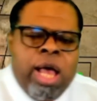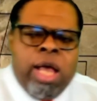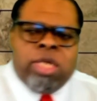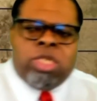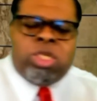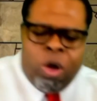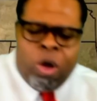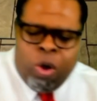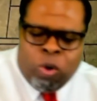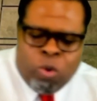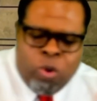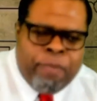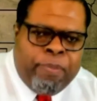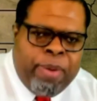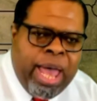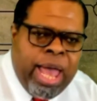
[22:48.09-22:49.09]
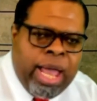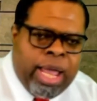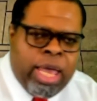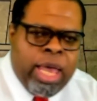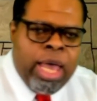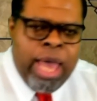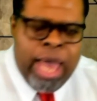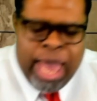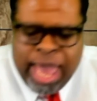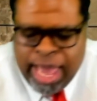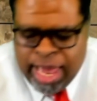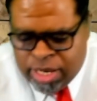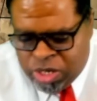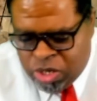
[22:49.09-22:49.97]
So Quebec and